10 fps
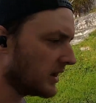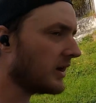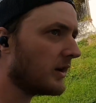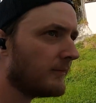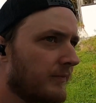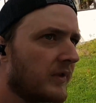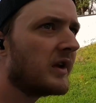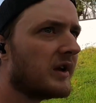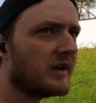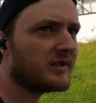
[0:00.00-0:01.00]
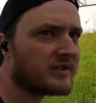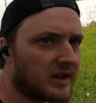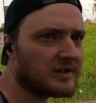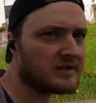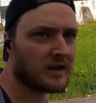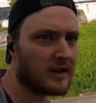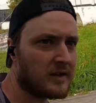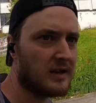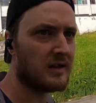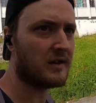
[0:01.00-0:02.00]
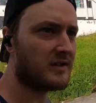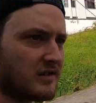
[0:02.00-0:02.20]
you know, I just like it. I